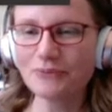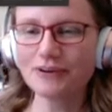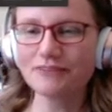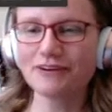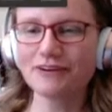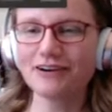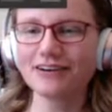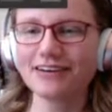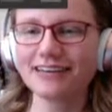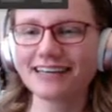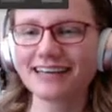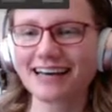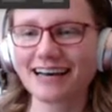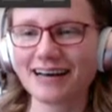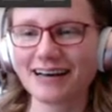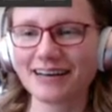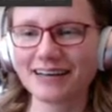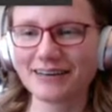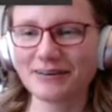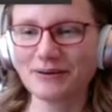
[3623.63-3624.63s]
We've already
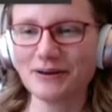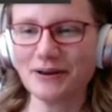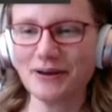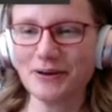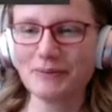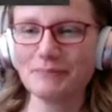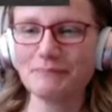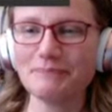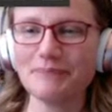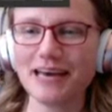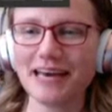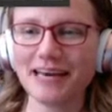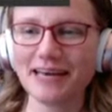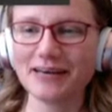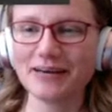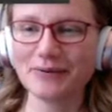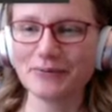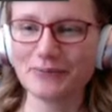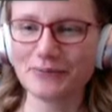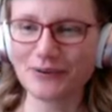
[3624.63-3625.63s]
got
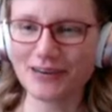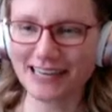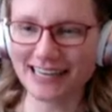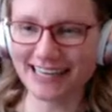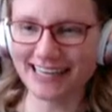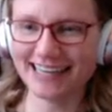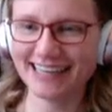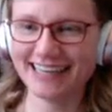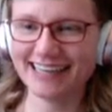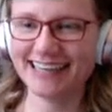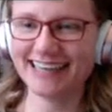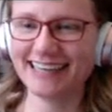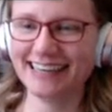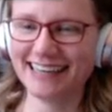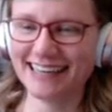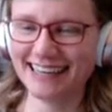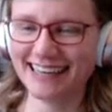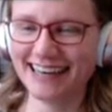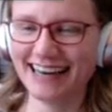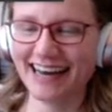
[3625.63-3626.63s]
me, we.
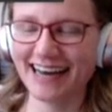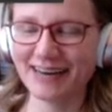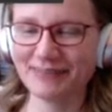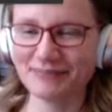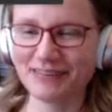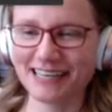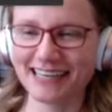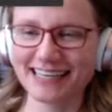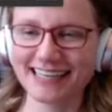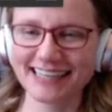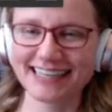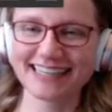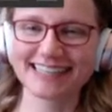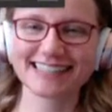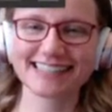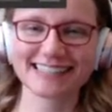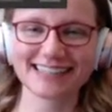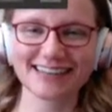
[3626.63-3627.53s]
I mean, it's